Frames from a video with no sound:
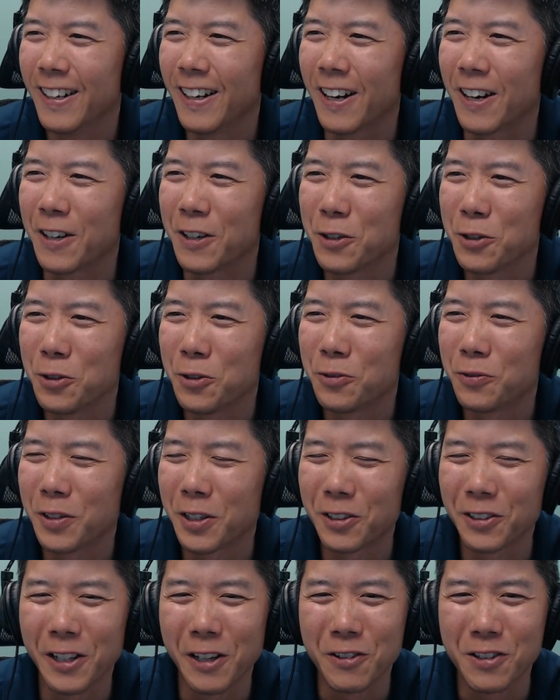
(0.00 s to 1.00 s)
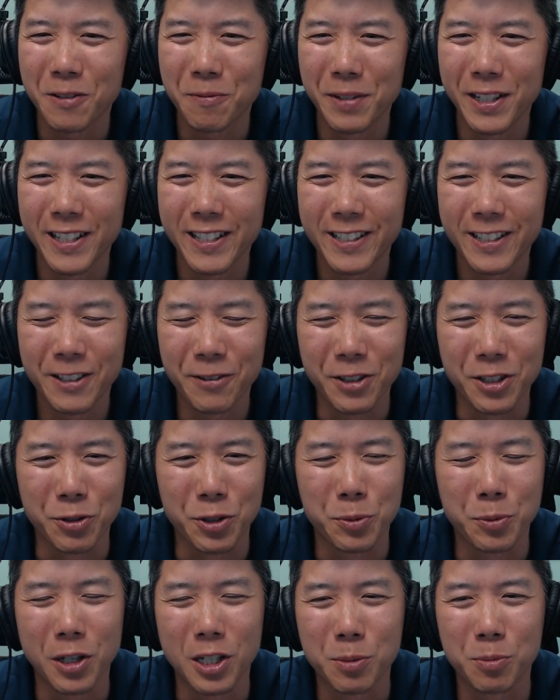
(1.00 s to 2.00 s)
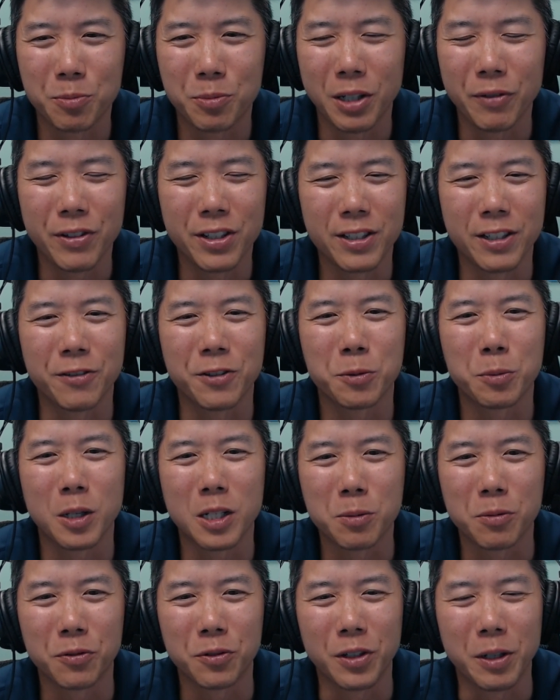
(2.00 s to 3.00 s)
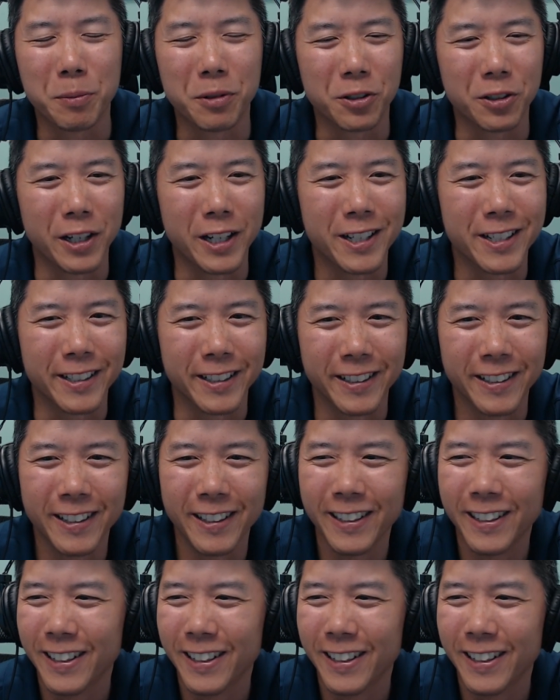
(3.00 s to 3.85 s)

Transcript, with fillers: Our new federal housing minister was respons- previously responsible for immigration.